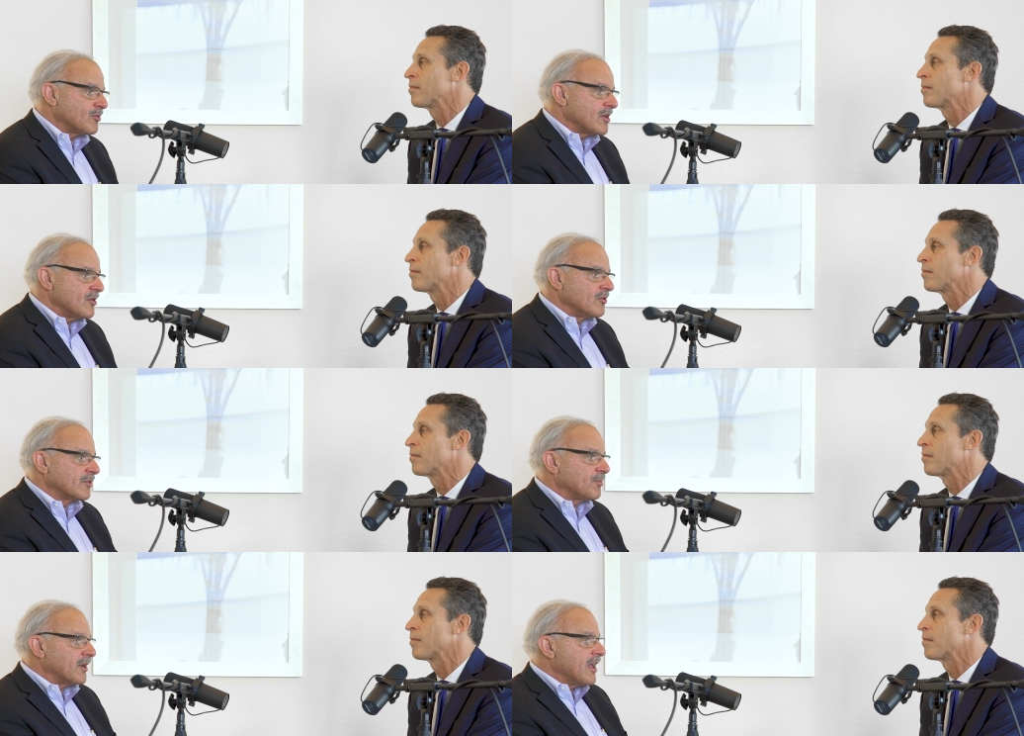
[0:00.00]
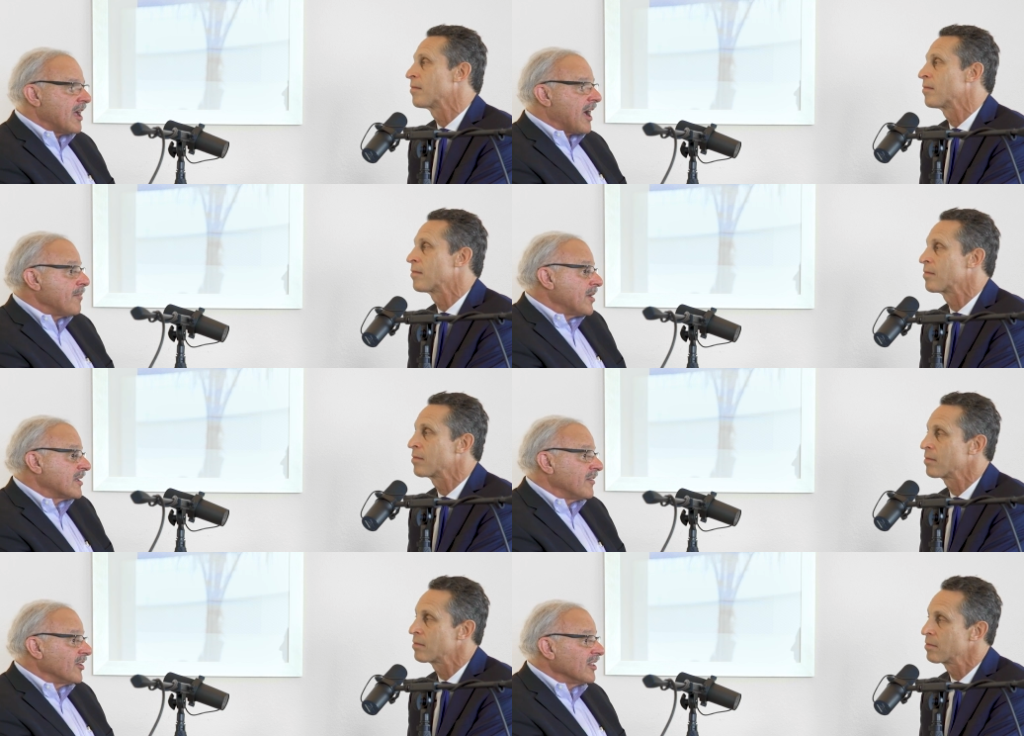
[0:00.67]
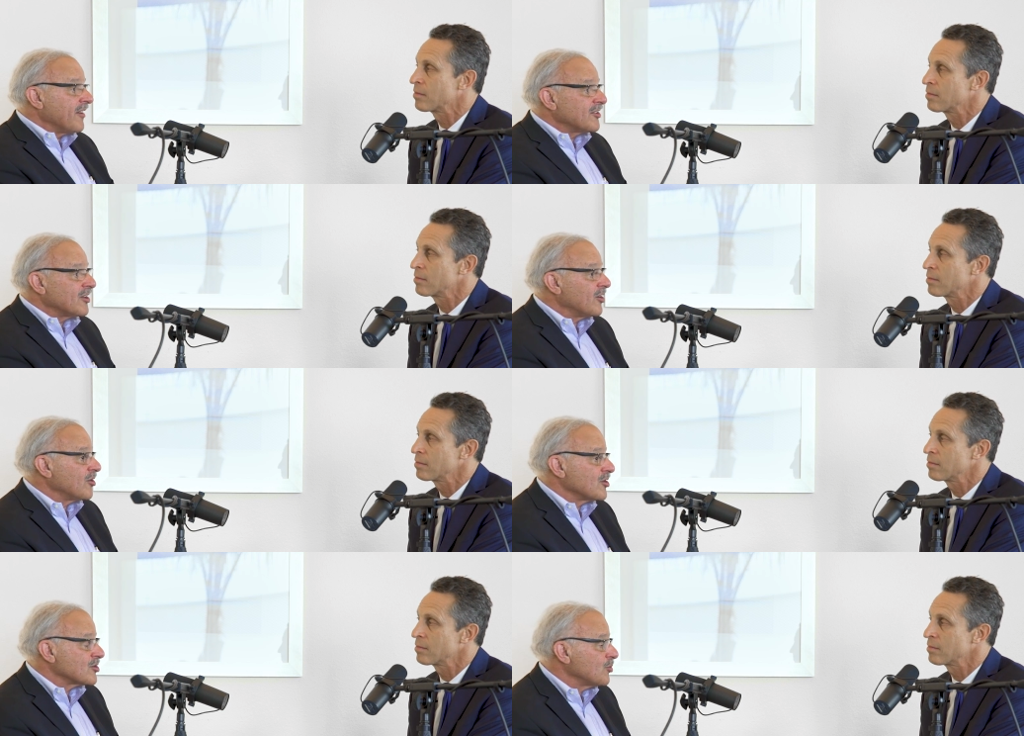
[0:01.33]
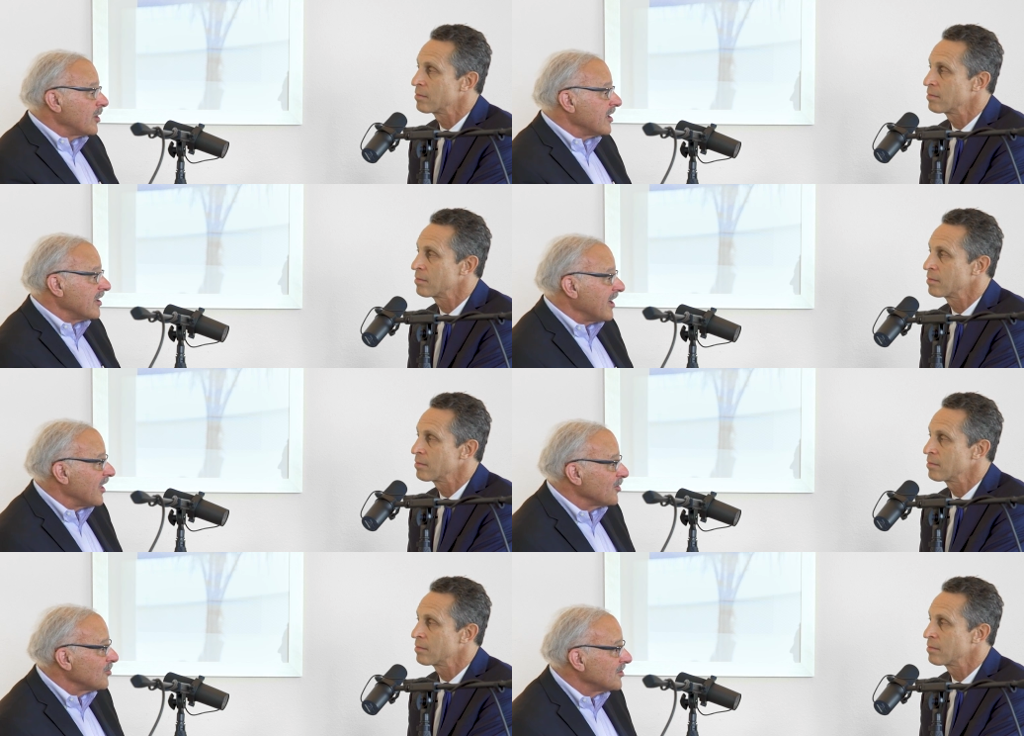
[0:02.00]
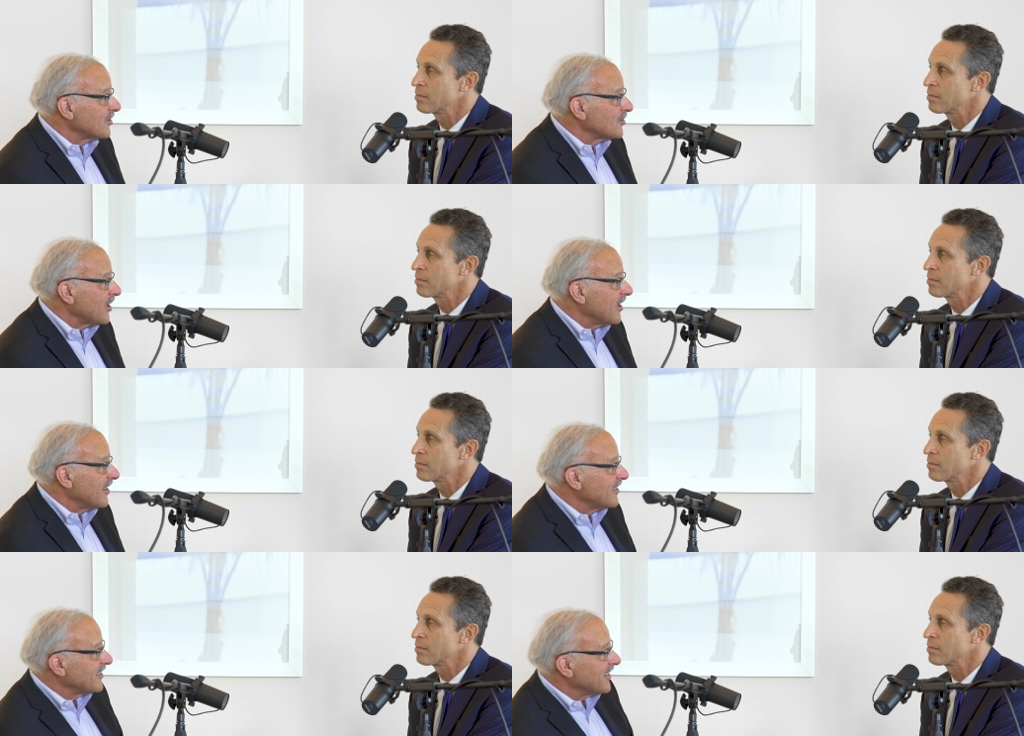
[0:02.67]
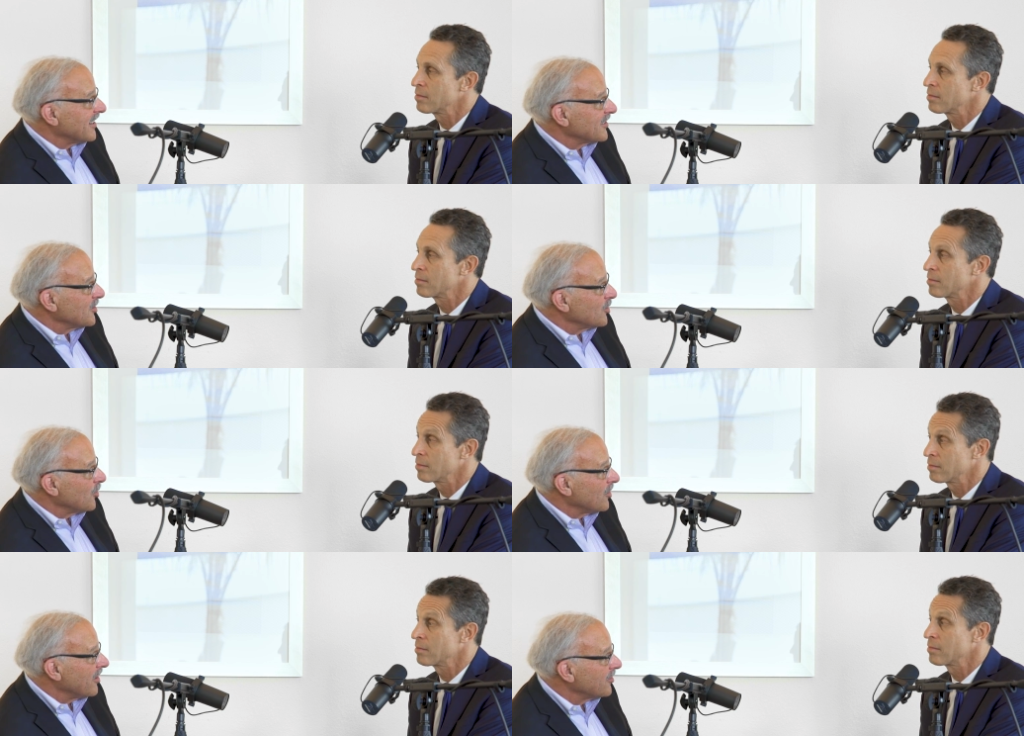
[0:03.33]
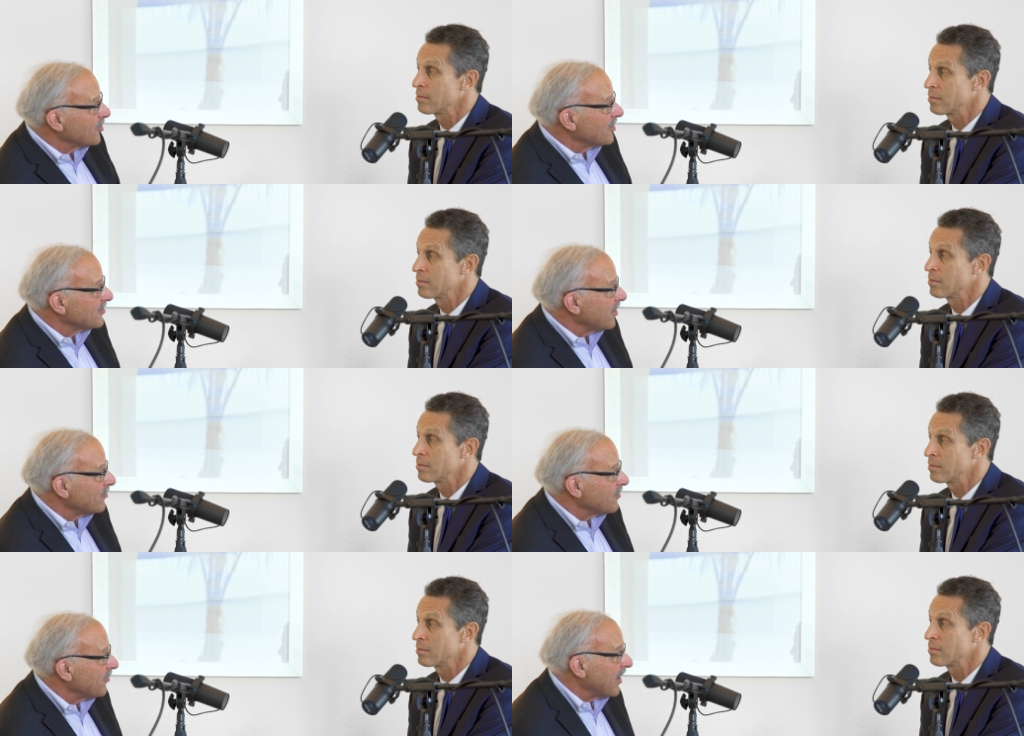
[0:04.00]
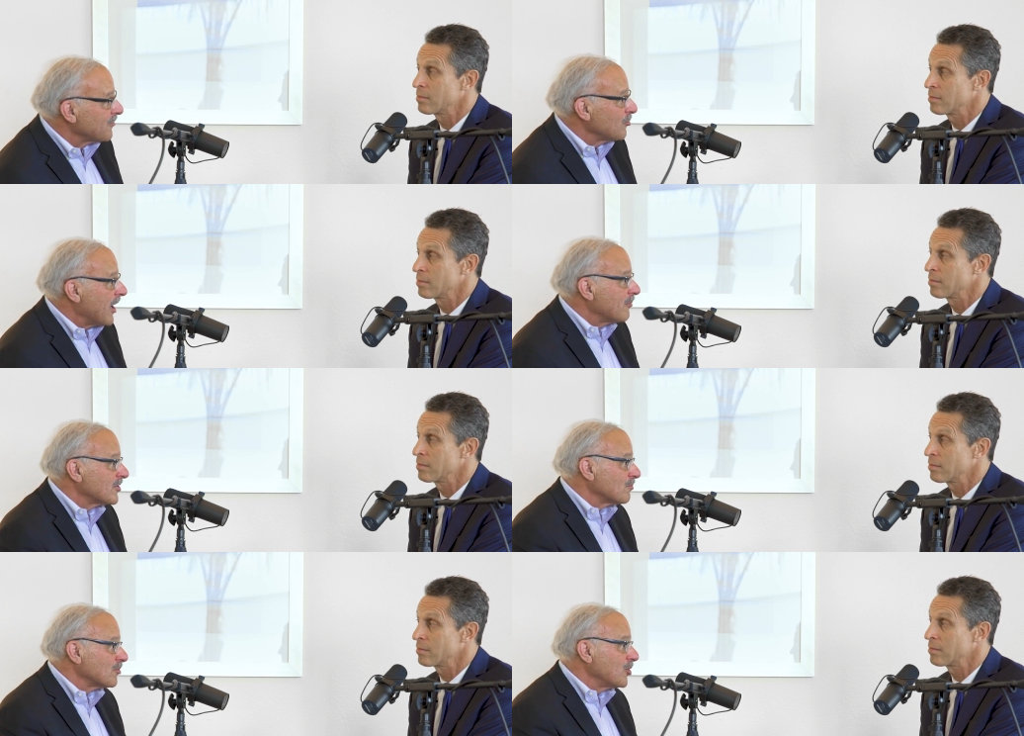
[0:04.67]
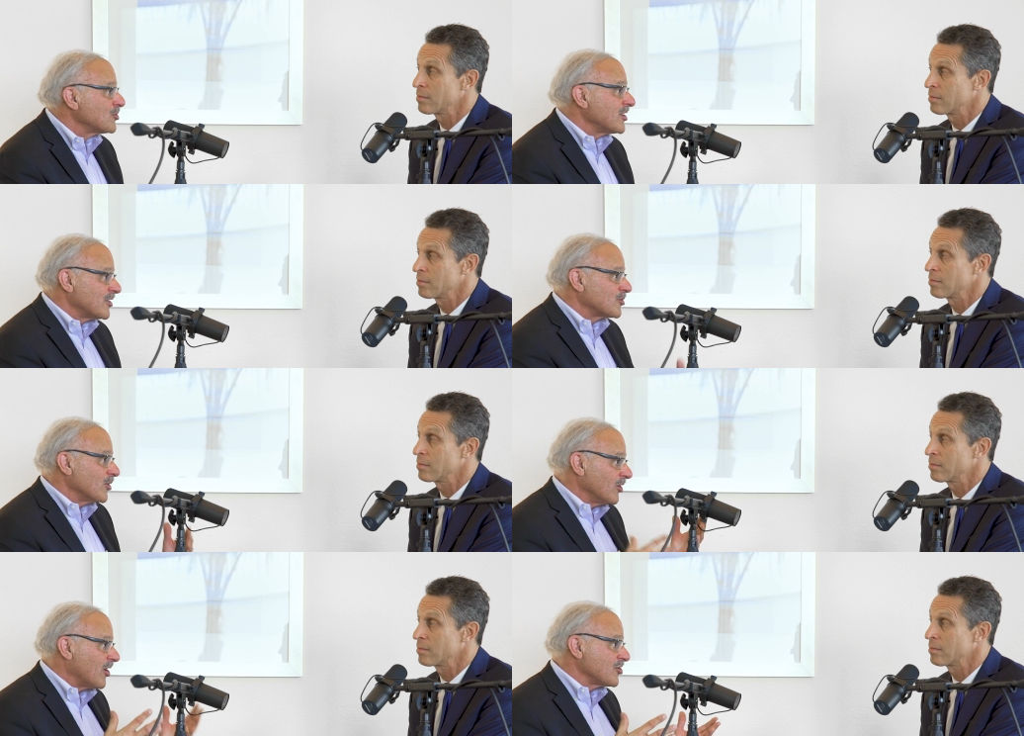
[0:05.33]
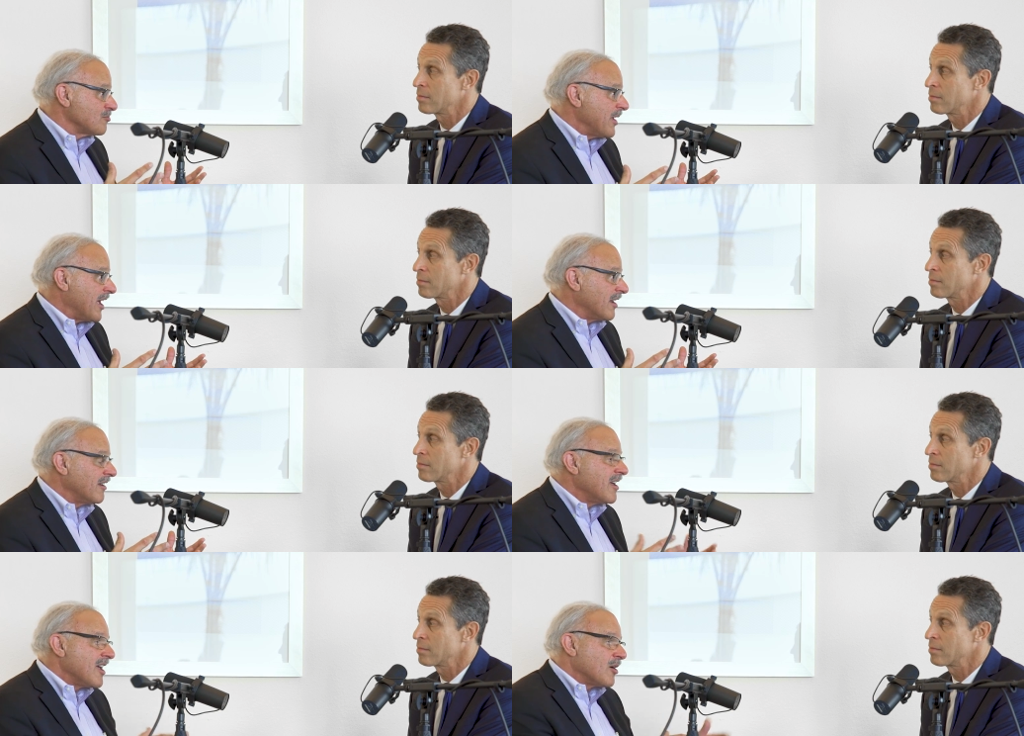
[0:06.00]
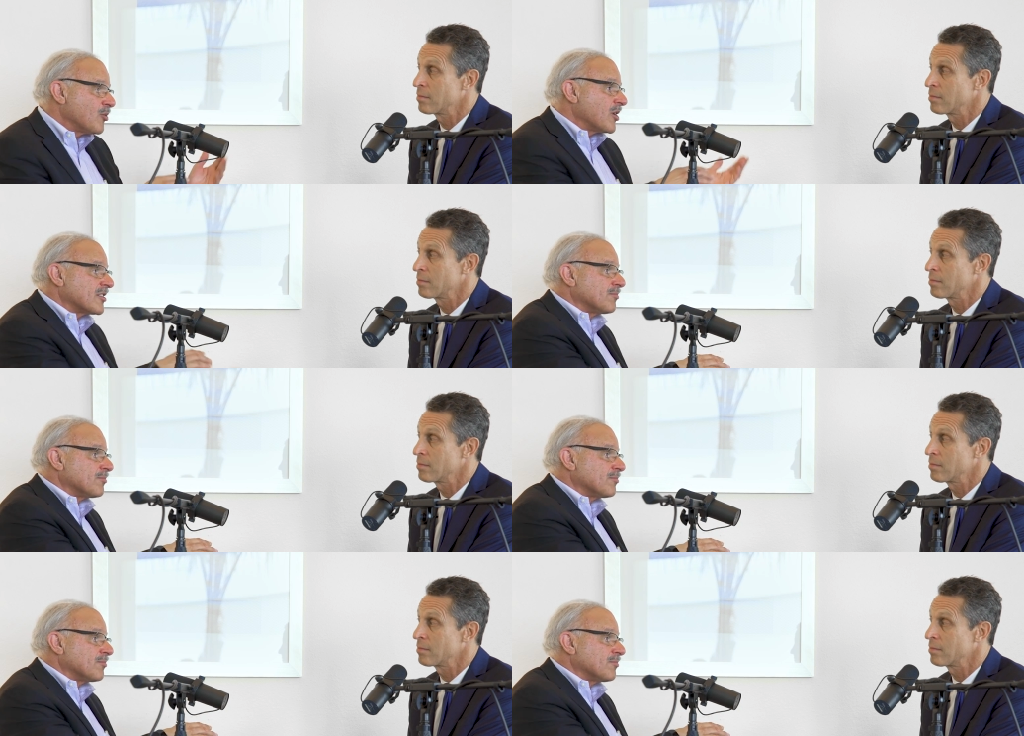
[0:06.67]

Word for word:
Speaker 1: that we use, but I might give 1,120 calories and and uh, you know 175 grams of protein to a large man, where a